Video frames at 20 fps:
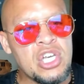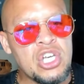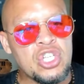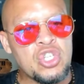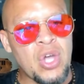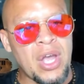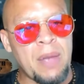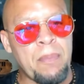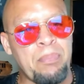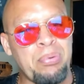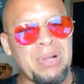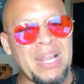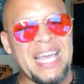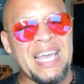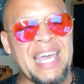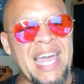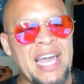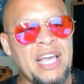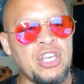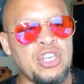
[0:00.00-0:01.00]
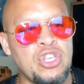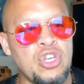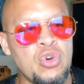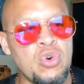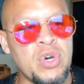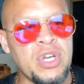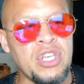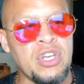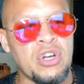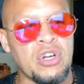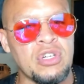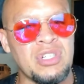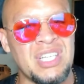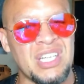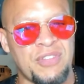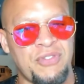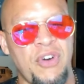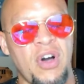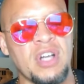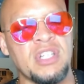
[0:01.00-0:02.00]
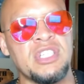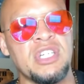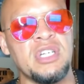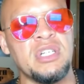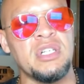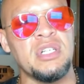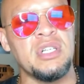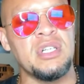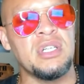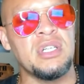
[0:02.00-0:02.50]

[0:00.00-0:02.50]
so I can placate you and your dysfunction.